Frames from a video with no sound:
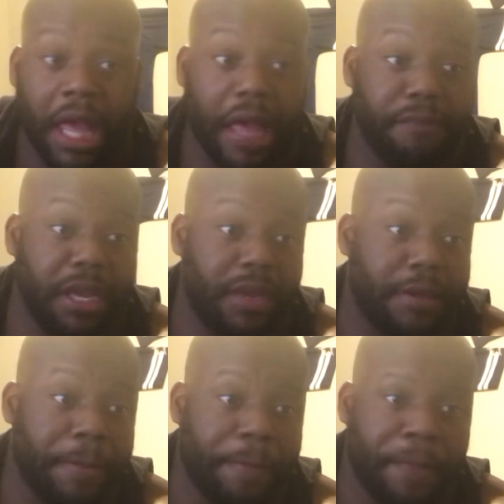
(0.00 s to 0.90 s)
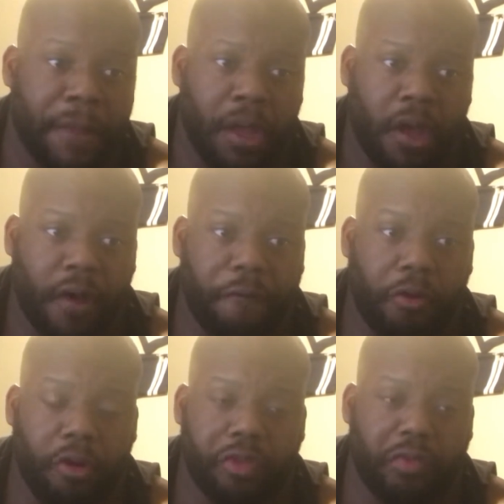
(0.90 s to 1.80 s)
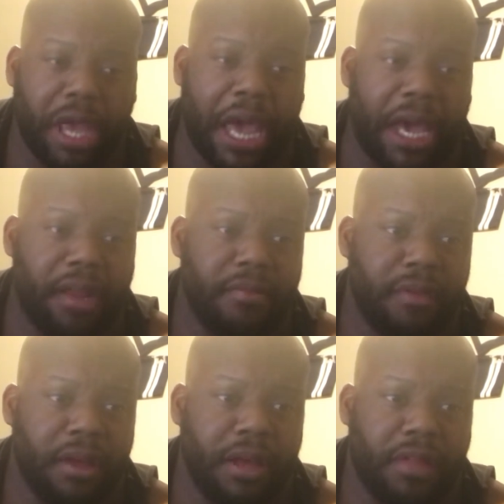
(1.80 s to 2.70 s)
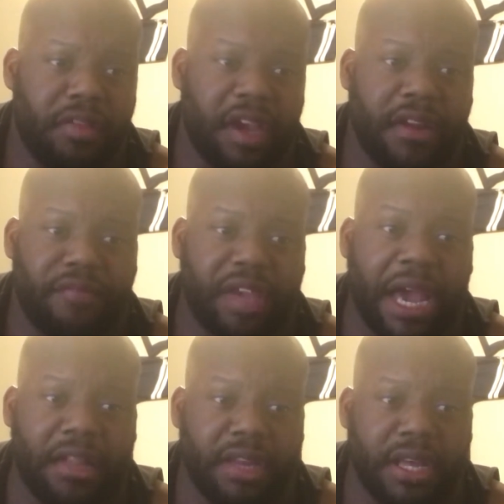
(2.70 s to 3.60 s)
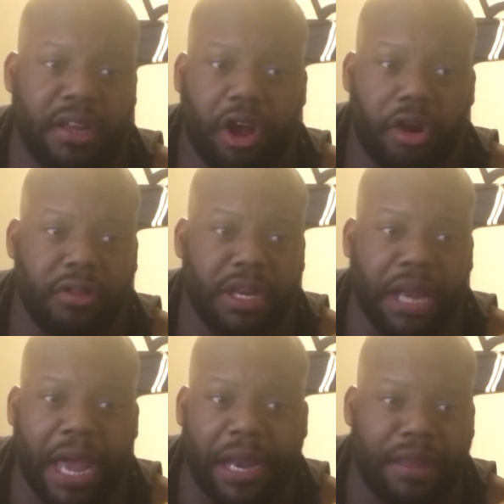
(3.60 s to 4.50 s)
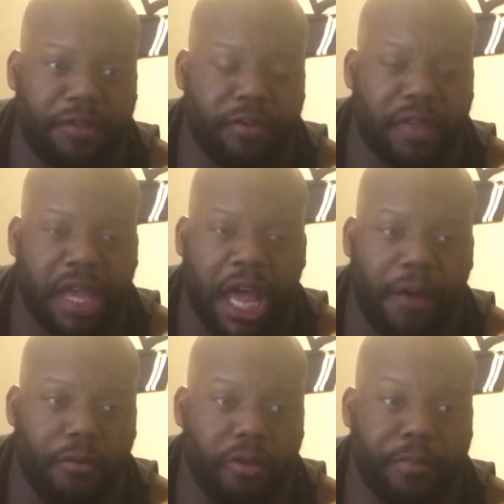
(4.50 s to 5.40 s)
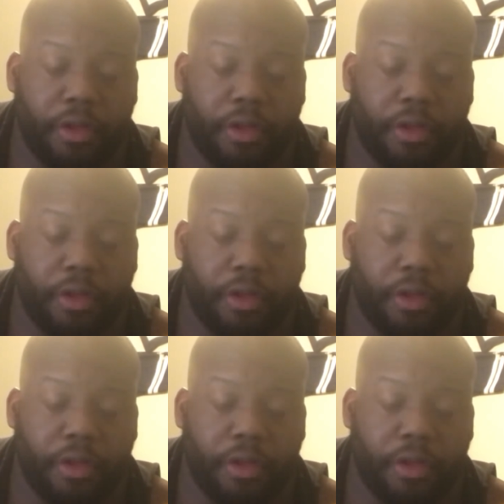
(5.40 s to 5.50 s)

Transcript: I mean, of course, we had a ton of talent in the early 90s with the Cowboys, but